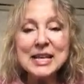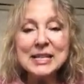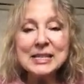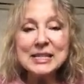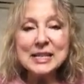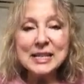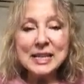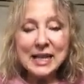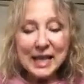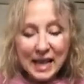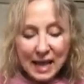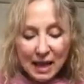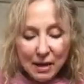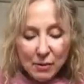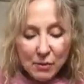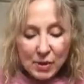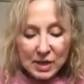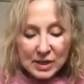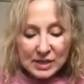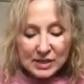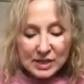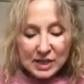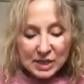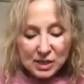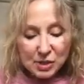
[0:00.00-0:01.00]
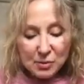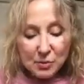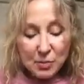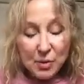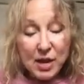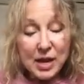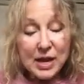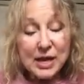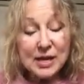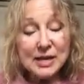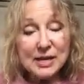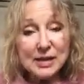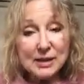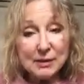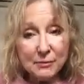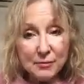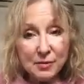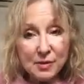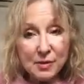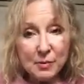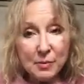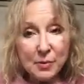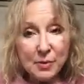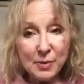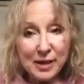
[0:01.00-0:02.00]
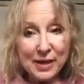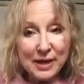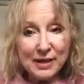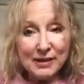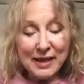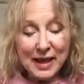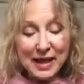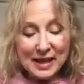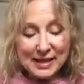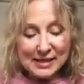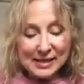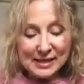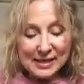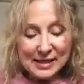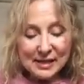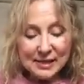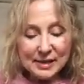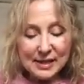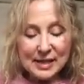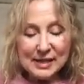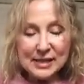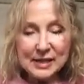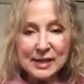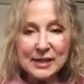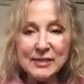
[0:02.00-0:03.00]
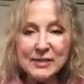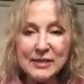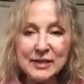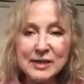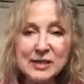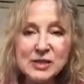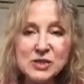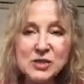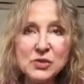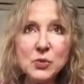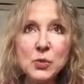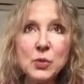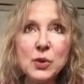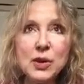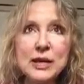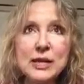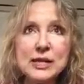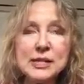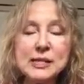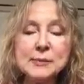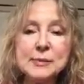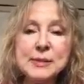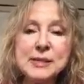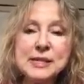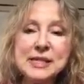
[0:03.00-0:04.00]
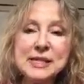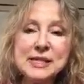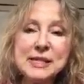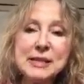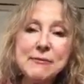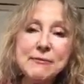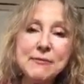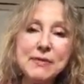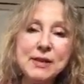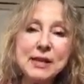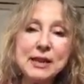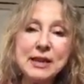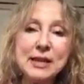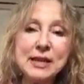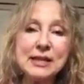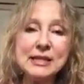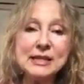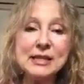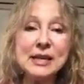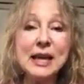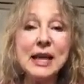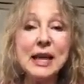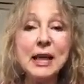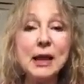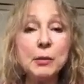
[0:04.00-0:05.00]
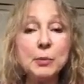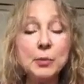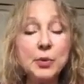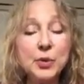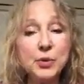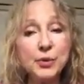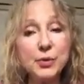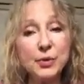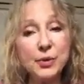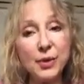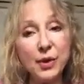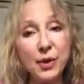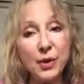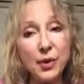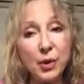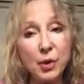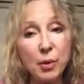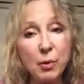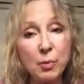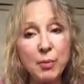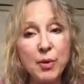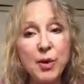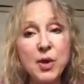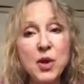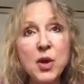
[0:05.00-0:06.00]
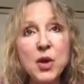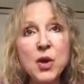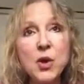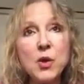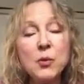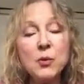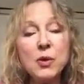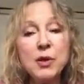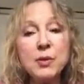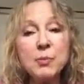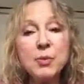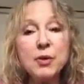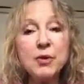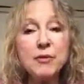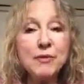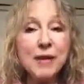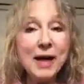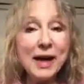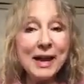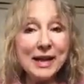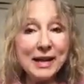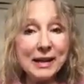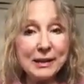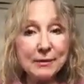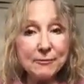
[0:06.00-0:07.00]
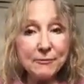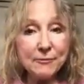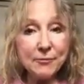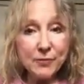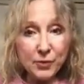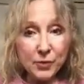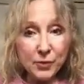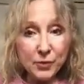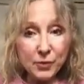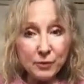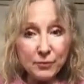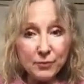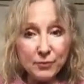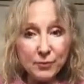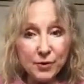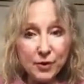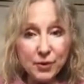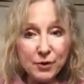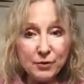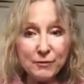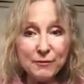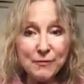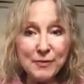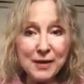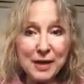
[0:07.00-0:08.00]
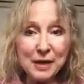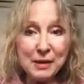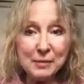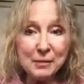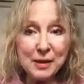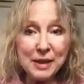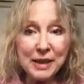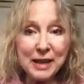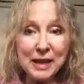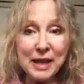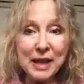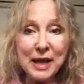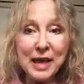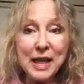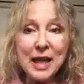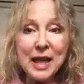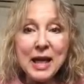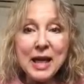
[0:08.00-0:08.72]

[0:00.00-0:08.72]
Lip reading: Today I want to touch upon a different book in that series, and this one is specifically to help you cope with providing food for your family.